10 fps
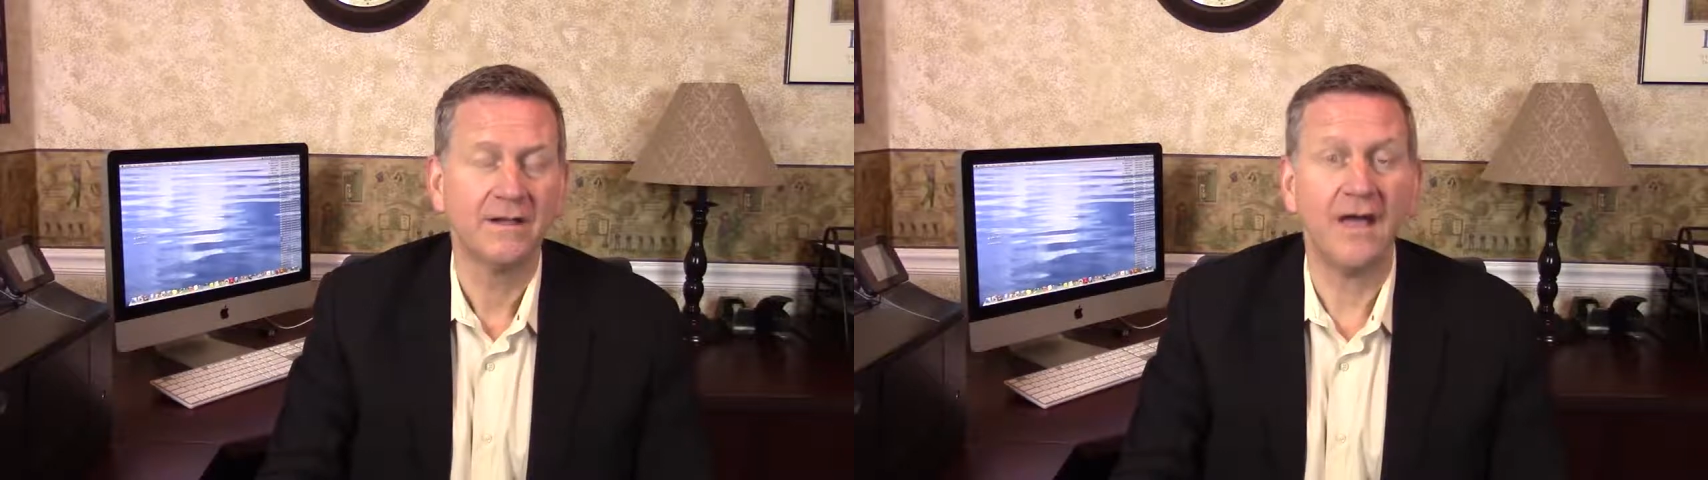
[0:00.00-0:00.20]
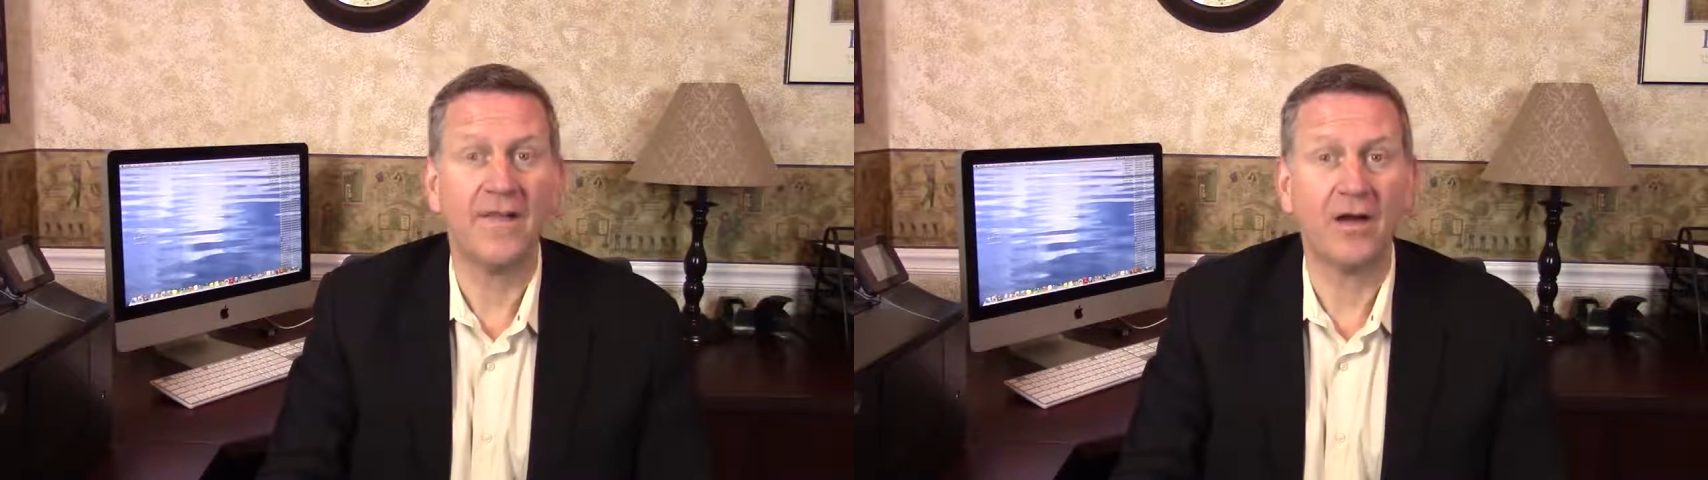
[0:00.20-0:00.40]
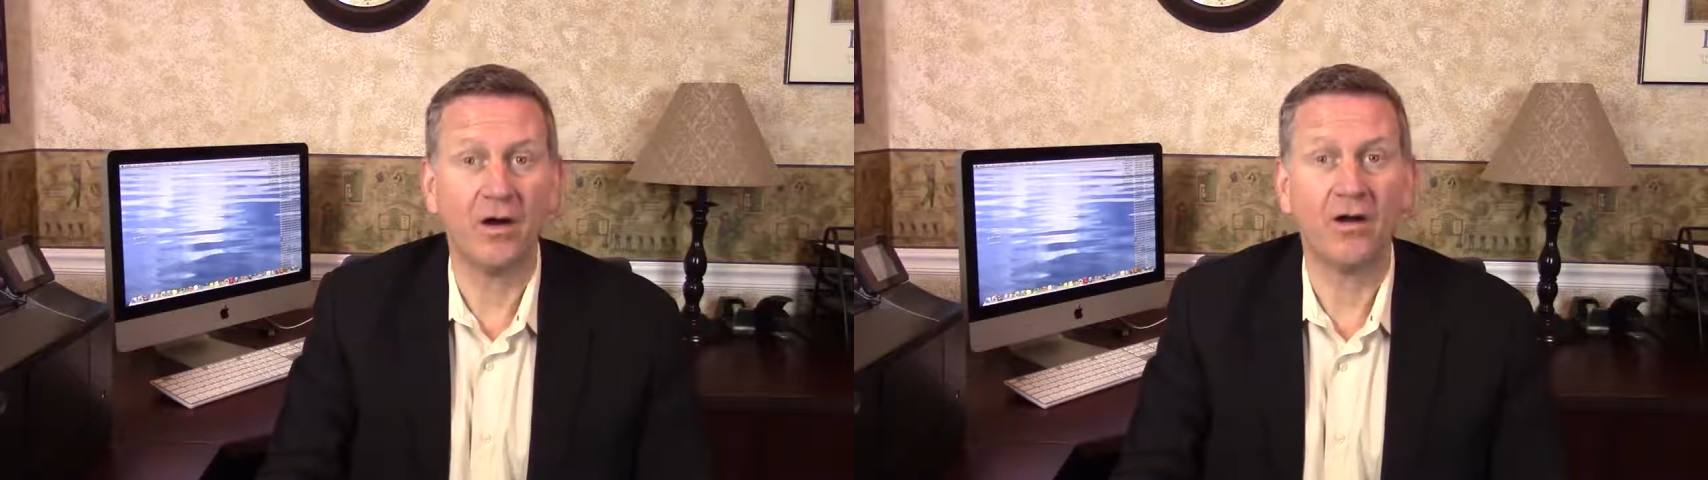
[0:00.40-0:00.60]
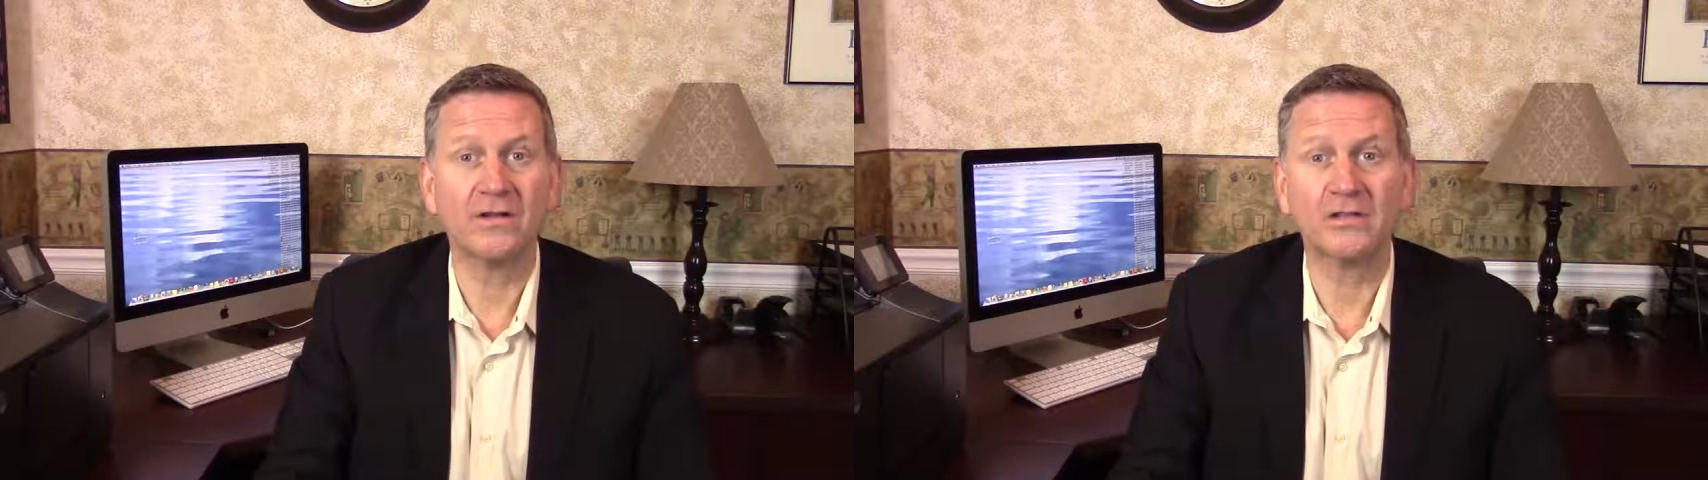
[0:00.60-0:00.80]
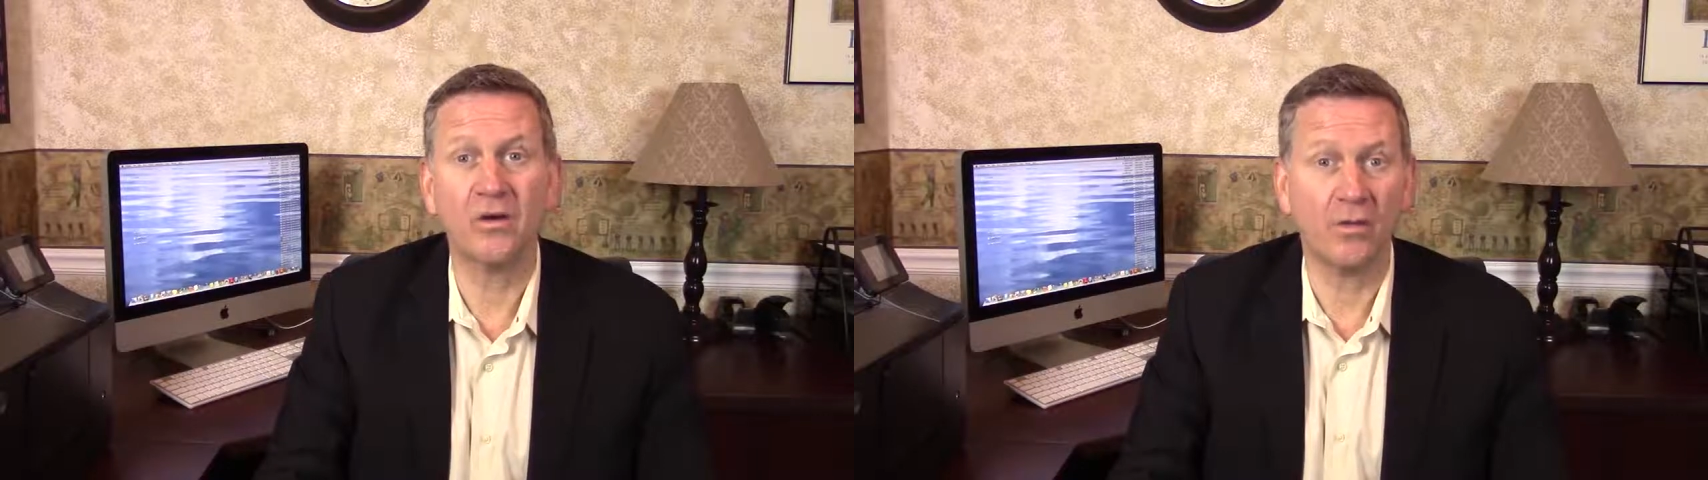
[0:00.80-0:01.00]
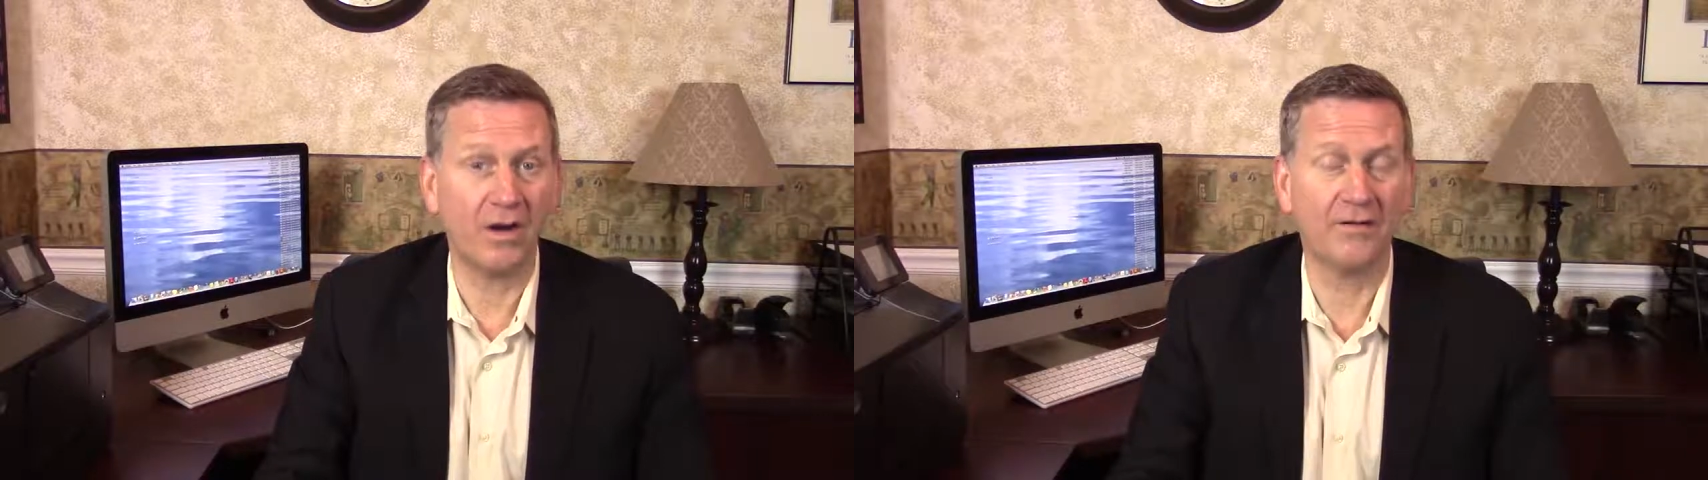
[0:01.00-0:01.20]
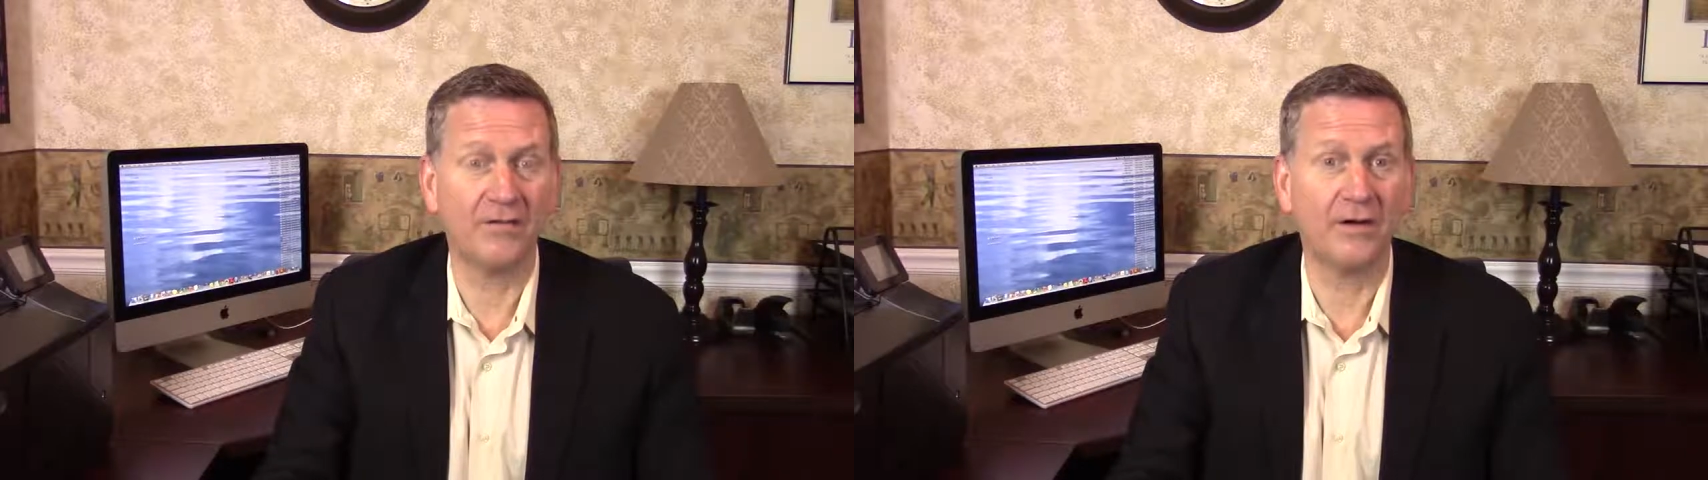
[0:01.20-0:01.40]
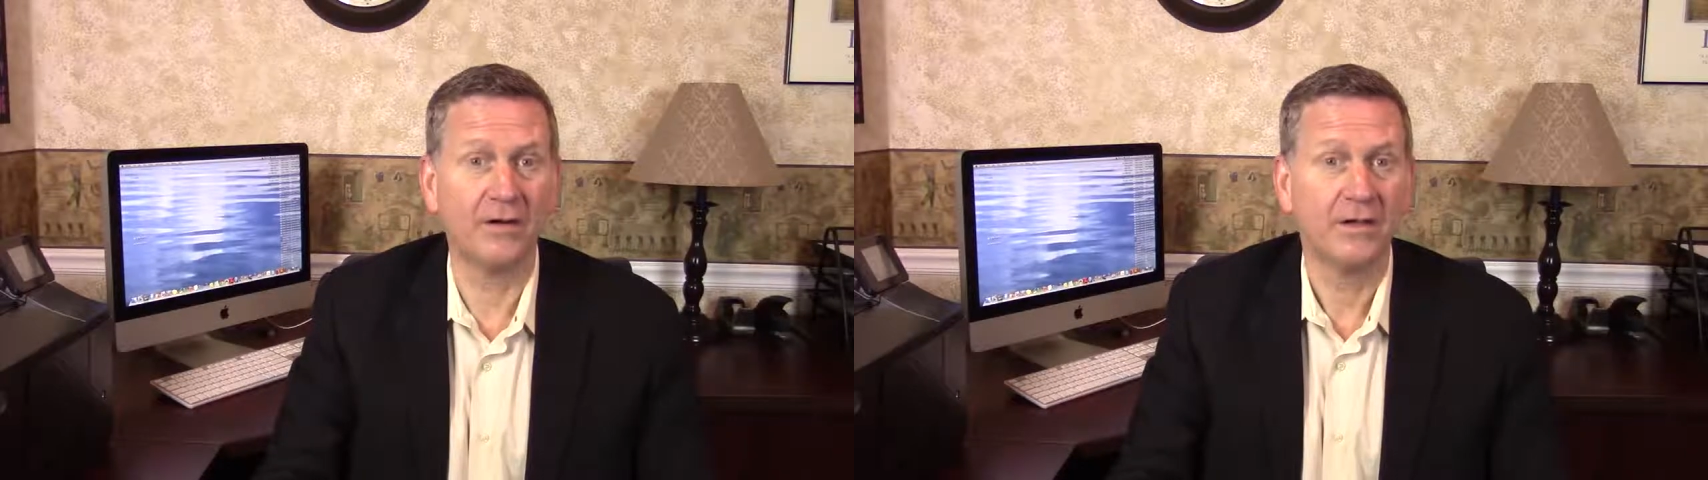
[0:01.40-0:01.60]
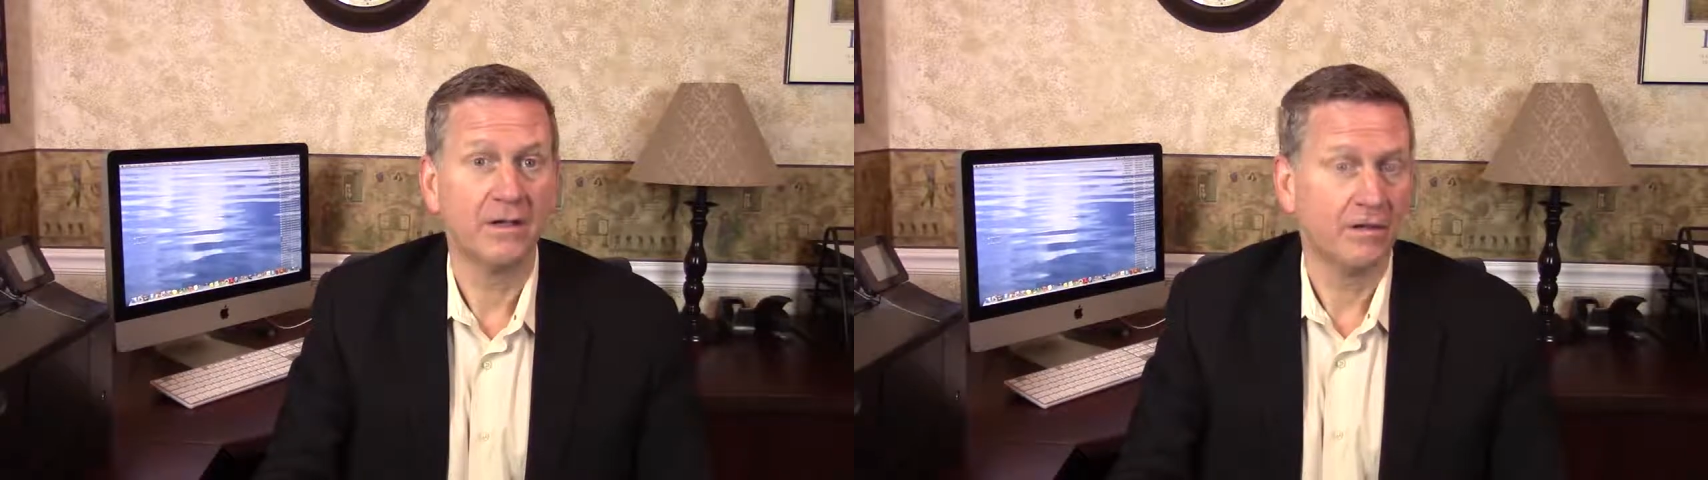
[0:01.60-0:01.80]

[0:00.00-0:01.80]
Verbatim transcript: And they also offer